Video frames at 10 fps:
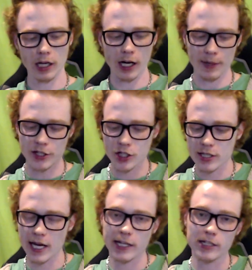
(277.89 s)
It
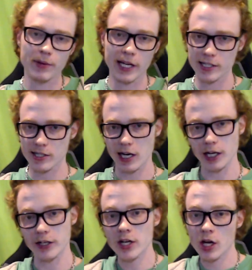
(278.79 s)
just kind of depends
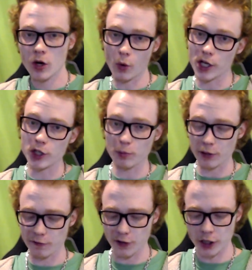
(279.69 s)
on what you
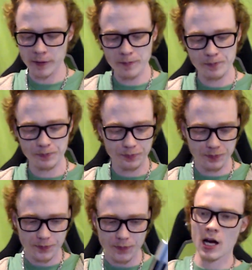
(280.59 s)
prefer.
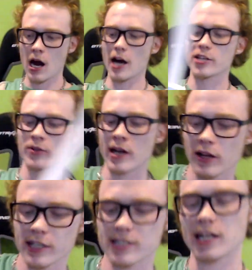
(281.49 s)
Alright, so
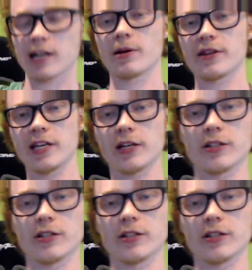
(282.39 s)
now let's talk about the